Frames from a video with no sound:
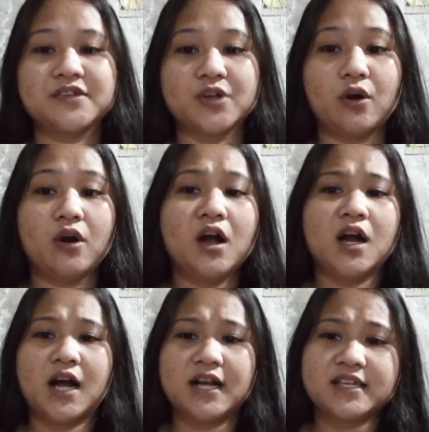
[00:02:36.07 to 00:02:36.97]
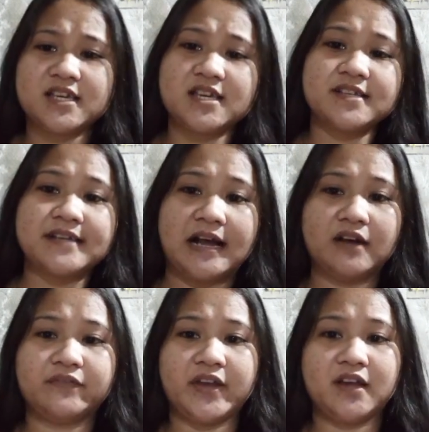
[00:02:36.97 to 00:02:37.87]
So, kings
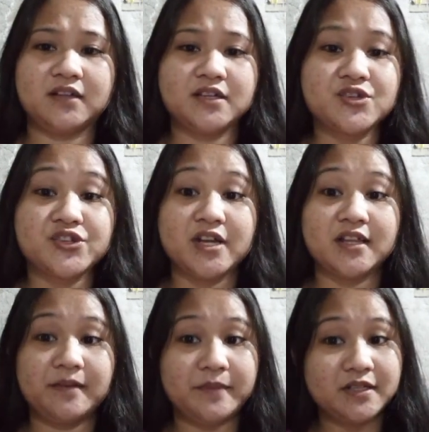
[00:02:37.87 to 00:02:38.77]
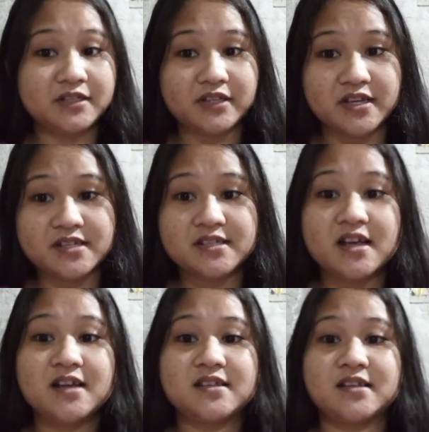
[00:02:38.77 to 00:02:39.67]
have additional abilities
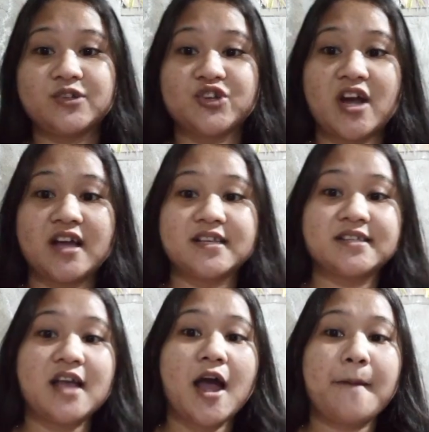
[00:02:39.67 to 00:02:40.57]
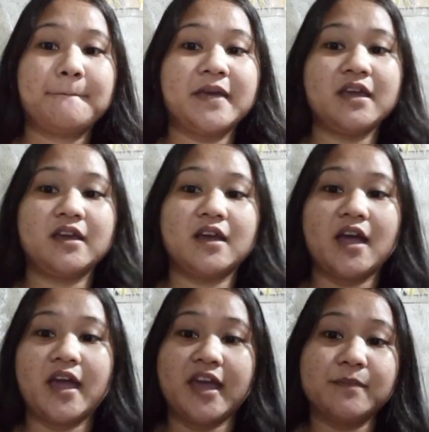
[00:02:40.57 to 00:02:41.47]
such as be
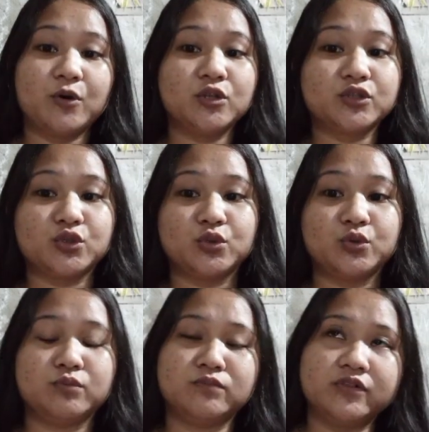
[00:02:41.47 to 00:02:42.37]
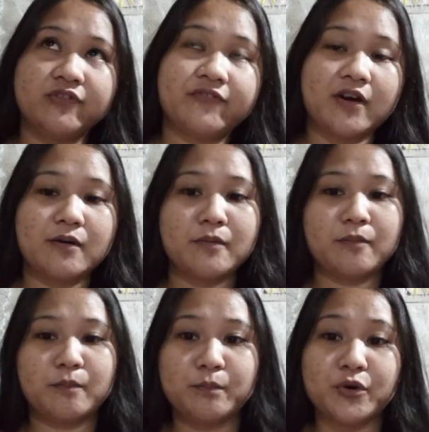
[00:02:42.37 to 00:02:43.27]
able to move
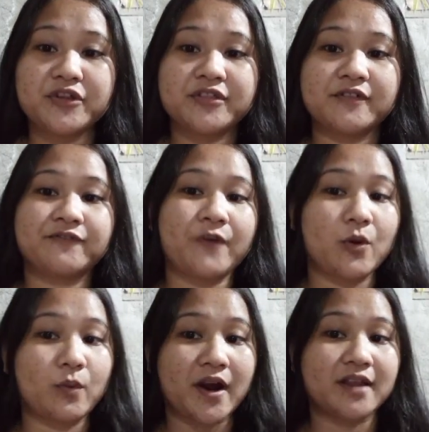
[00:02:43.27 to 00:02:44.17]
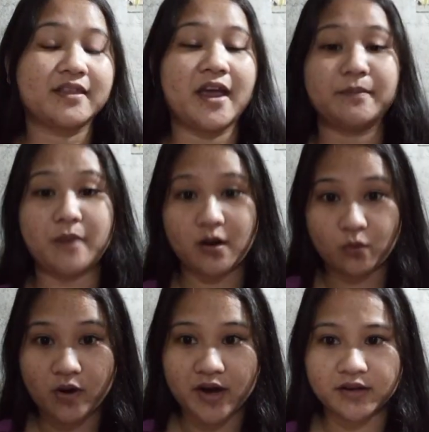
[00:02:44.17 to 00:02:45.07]
both forward and
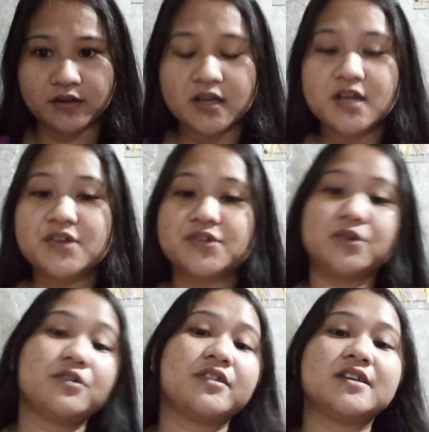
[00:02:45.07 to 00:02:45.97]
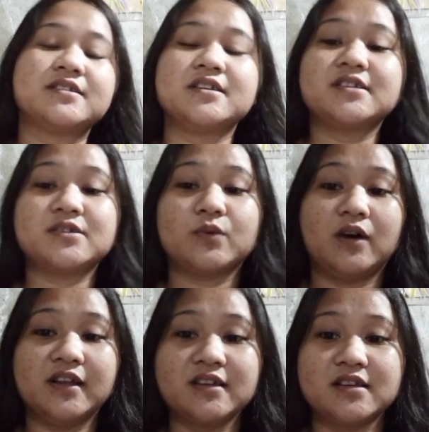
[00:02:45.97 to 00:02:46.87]
backward. So, the sixth
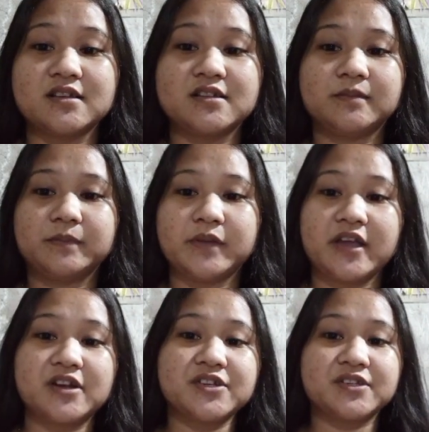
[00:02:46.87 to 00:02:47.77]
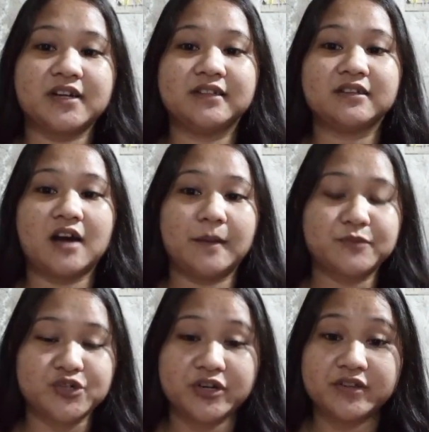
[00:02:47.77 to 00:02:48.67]
one is players can
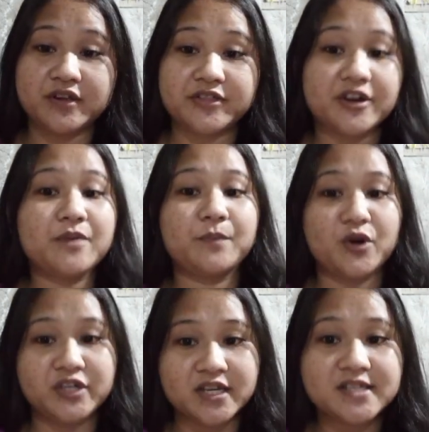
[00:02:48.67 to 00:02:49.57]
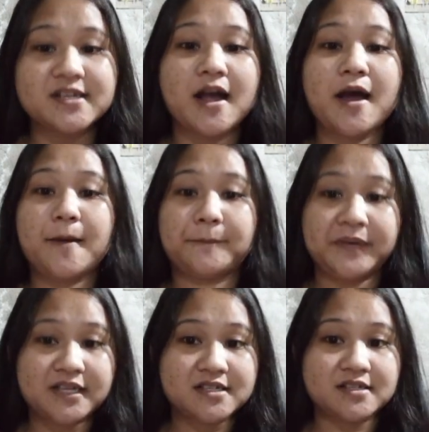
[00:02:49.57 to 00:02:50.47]
capture their opponent's
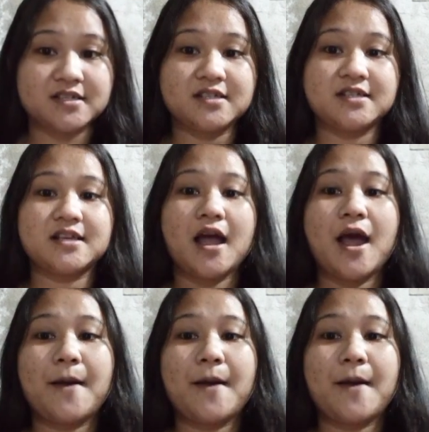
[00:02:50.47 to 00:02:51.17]
pieces